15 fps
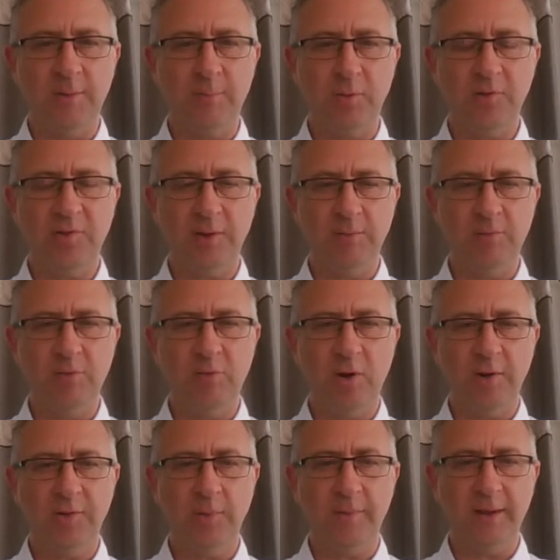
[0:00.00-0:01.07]
puts him
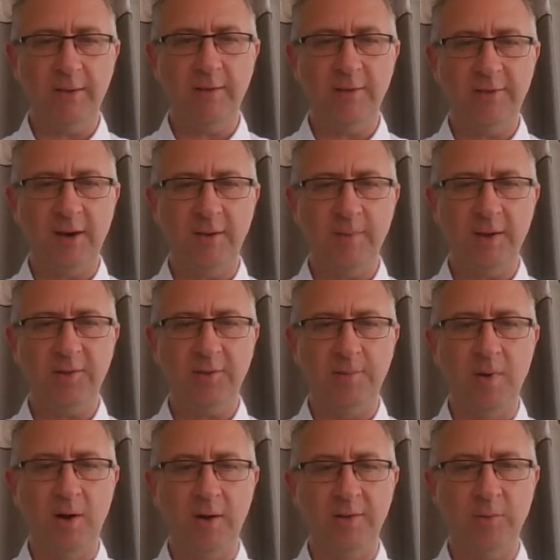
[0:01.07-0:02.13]
right up there with the very best
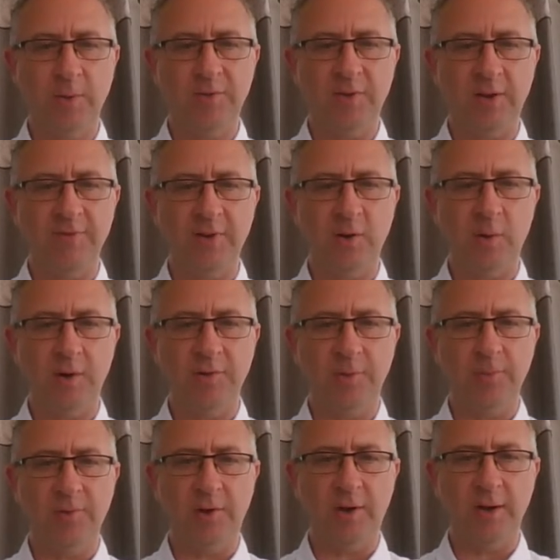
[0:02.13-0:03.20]
milers we've seen for quite
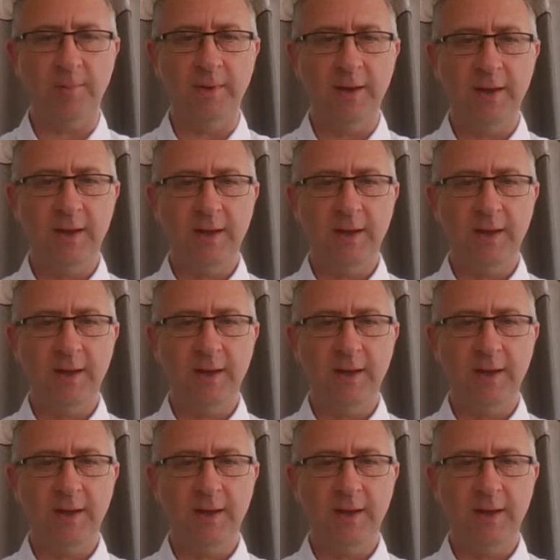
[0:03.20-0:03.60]
some time.